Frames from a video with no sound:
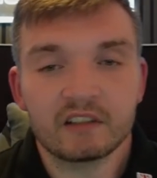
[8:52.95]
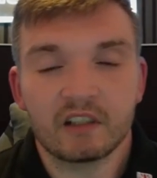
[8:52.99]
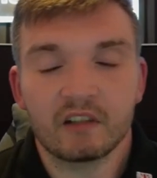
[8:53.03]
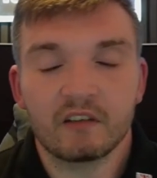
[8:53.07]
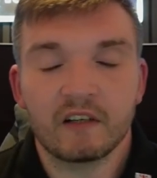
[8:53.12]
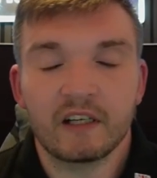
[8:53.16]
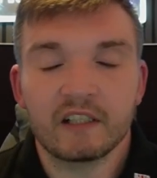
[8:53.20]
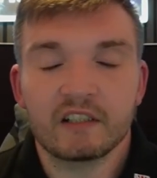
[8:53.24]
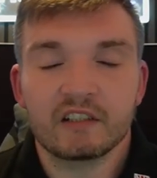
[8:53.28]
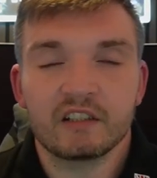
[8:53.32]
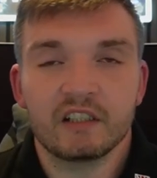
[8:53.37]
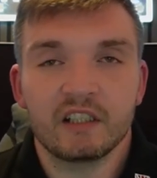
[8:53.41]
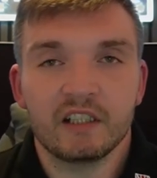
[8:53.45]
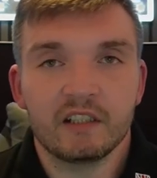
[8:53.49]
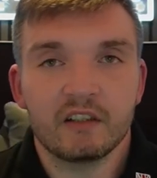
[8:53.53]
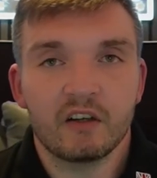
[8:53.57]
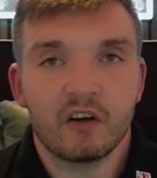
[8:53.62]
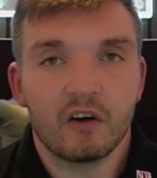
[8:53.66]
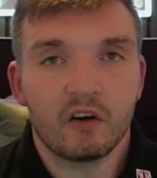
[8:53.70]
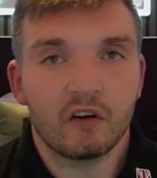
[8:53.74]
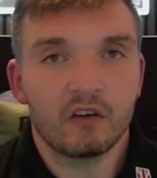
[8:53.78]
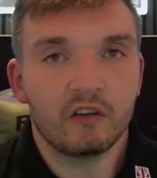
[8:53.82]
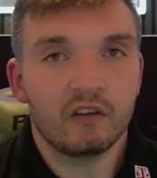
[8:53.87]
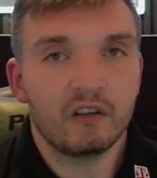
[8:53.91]
are actually
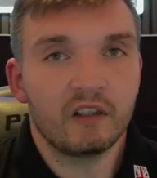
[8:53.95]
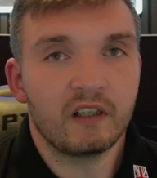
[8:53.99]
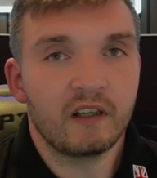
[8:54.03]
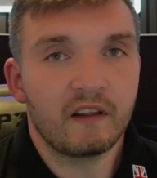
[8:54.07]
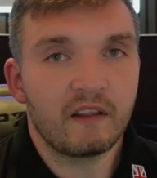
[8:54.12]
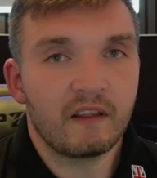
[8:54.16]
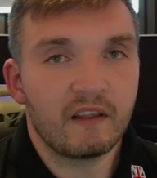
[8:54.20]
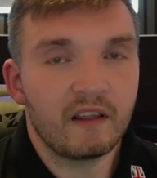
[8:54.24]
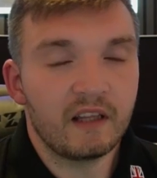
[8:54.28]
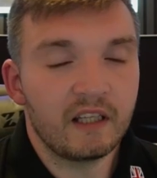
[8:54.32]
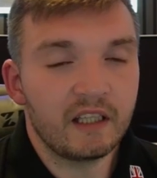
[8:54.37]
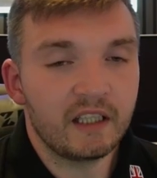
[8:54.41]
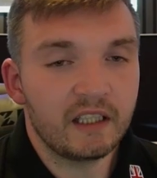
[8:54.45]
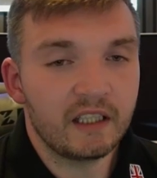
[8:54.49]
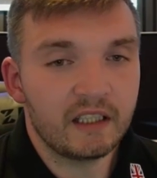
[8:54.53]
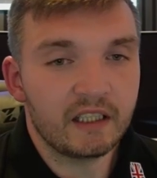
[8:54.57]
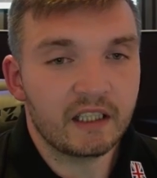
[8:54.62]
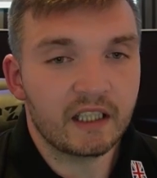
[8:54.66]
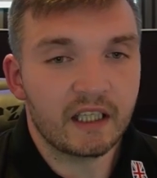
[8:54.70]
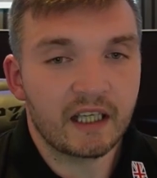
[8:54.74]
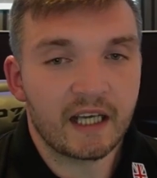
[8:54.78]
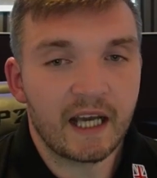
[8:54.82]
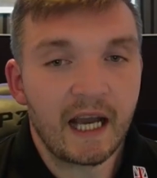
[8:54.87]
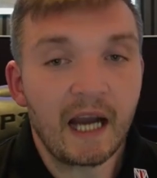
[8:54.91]
on the